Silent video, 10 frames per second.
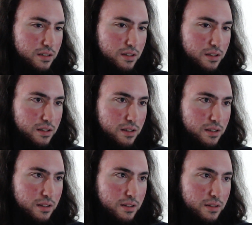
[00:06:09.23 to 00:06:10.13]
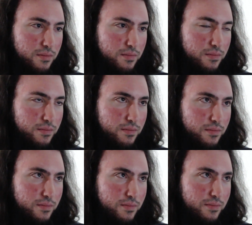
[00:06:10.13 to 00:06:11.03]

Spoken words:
No one is speaking in this clip.